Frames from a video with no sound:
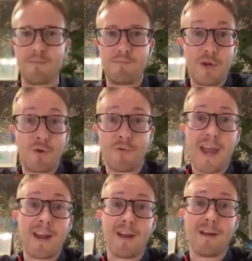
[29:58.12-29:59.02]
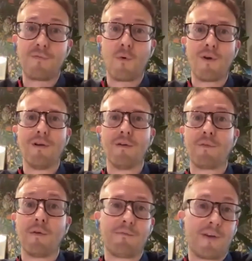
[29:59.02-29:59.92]
be created
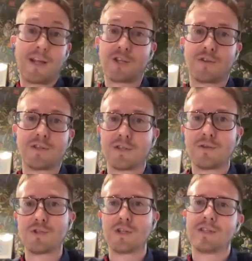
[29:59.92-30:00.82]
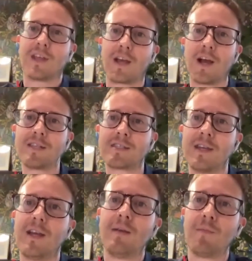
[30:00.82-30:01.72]
for financial institutions like us,
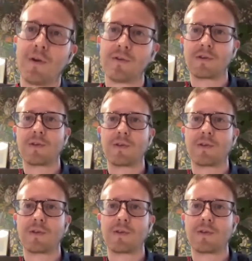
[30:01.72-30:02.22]
but also the